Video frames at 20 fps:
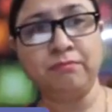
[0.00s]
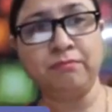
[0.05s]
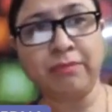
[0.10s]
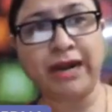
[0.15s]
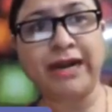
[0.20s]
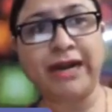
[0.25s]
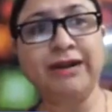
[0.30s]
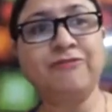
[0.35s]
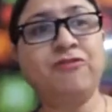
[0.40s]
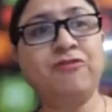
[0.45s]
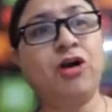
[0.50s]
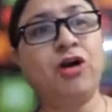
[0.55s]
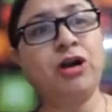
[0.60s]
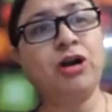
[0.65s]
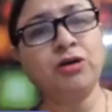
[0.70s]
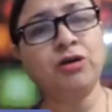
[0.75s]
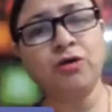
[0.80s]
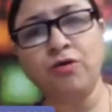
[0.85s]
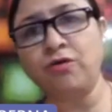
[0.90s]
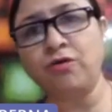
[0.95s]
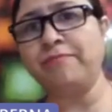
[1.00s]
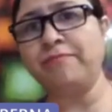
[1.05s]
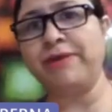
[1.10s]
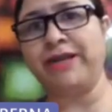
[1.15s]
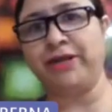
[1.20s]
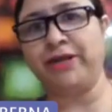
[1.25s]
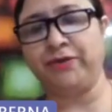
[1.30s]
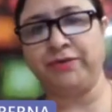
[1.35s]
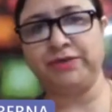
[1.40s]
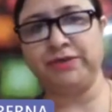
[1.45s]
By default, home
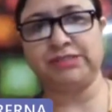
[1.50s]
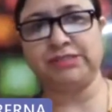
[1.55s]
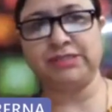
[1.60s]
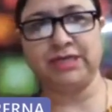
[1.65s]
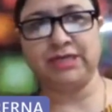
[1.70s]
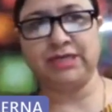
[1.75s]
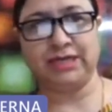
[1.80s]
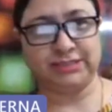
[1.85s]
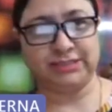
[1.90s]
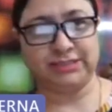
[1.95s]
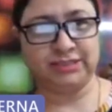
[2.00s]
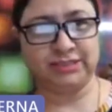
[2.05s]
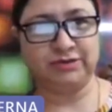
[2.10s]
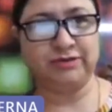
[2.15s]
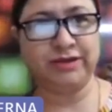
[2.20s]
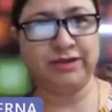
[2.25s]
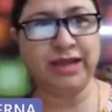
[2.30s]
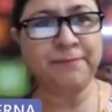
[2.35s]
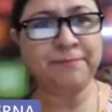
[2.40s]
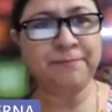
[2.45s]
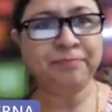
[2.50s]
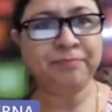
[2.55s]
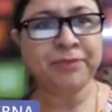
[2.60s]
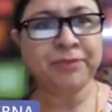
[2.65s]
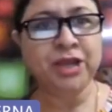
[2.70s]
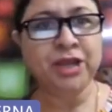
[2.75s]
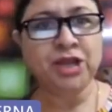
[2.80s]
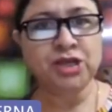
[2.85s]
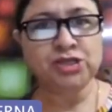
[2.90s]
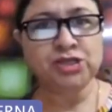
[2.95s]
menu is selected. Okay,
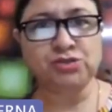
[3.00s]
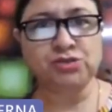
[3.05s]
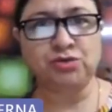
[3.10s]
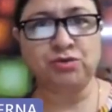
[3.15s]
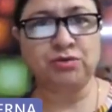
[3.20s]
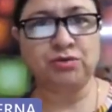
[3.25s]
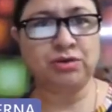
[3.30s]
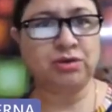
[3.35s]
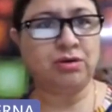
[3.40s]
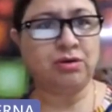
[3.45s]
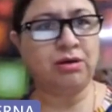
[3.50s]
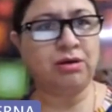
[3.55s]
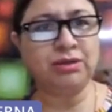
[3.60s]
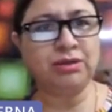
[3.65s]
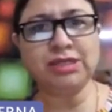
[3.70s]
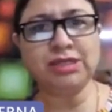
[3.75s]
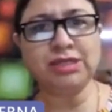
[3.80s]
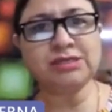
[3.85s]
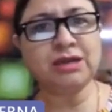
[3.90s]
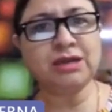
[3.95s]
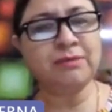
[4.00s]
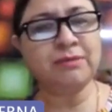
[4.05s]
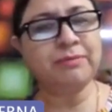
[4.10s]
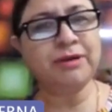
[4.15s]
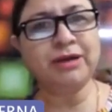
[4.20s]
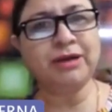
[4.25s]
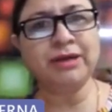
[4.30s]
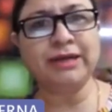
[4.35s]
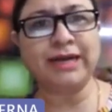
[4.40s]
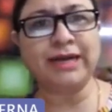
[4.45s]
so on this
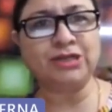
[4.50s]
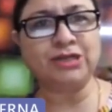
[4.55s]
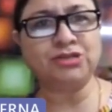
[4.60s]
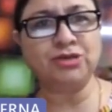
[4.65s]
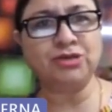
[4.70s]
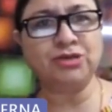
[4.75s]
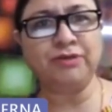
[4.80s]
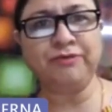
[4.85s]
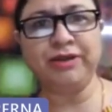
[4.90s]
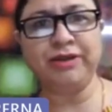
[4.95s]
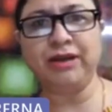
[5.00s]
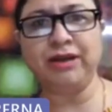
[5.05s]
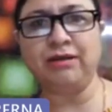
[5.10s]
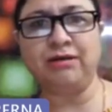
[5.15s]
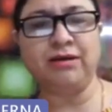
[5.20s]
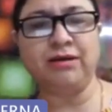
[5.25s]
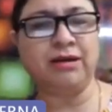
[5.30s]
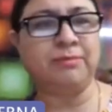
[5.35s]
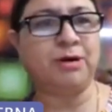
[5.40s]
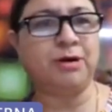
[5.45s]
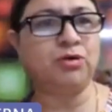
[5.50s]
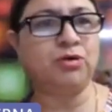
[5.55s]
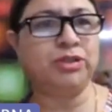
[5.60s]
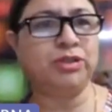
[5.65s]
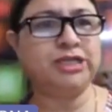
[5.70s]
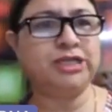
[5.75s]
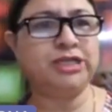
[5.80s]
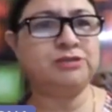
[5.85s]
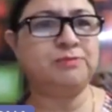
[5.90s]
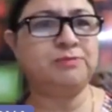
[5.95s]
ribbon, gradually we learn about
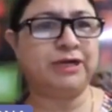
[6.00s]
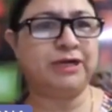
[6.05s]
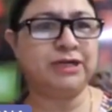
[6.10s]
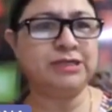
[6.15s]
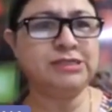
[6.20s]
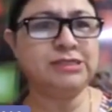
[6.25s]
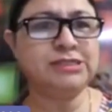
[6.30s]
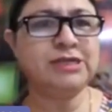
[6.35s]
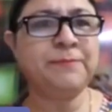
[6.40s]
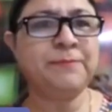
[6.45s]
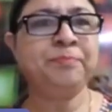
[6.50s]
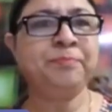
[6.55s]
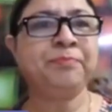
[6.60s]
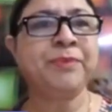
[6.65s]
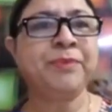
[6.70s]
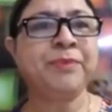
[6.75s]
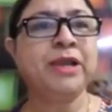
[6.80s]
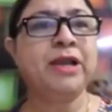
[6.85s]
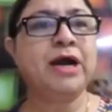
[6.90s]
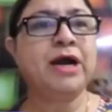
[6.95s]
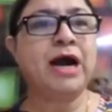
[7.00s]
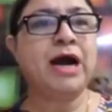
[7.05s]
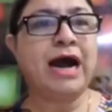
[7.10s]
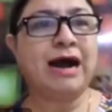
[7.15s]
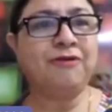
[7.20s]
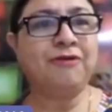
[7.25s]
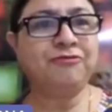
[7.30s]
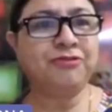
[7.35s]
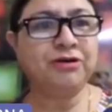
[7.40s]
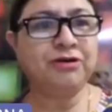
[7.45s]
these buttons.
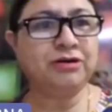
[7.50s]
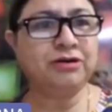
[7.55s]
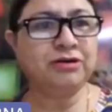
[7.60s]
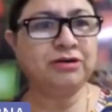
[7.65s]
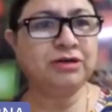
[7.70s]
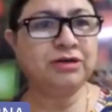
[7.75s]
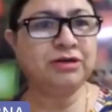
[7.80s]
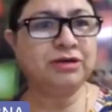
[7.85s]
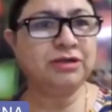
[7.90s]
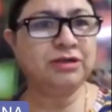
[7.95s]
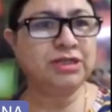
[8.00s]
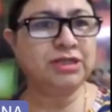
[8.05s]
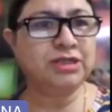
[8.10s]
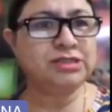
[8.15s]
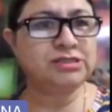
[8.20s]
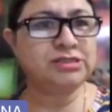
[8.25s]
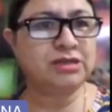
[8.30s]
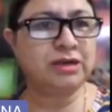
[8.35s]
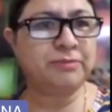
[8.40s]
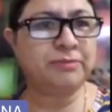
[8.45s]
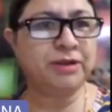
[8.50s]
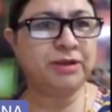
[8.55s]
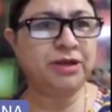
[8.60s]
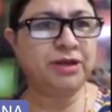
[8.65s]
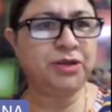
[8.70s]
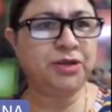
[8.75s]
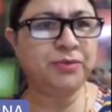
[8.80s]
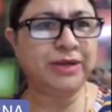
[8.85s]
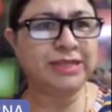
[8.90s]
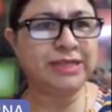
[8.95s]
After this
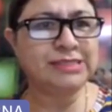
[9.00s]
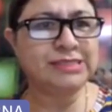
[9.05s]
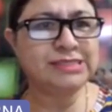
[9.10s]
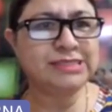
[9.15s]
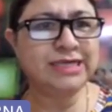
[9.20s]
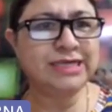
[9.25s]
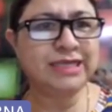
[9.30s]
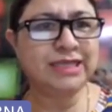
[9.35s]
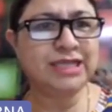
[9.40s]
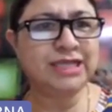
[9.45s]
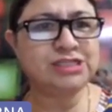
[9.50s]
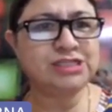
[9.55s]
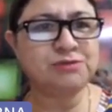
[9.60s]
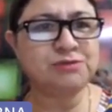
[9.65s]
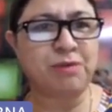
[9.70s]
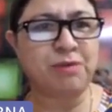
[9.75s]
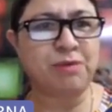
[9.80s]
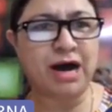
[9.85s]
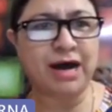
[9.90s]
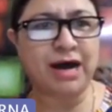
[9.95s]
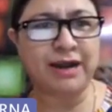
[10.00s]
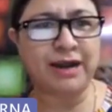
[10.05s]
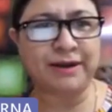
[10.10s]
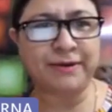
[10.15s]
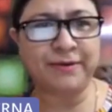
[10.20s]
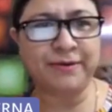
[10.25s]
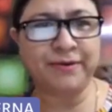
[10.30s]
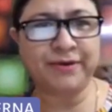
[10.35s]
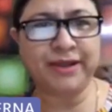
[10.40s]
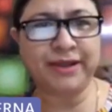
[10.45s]
ribbon, you can see this bar.
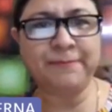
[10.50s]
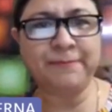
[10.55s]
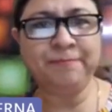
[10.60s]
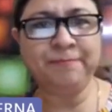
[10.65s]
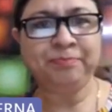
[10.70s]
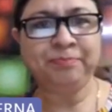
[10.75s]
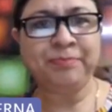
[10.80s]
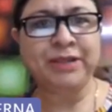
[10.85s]
Okay,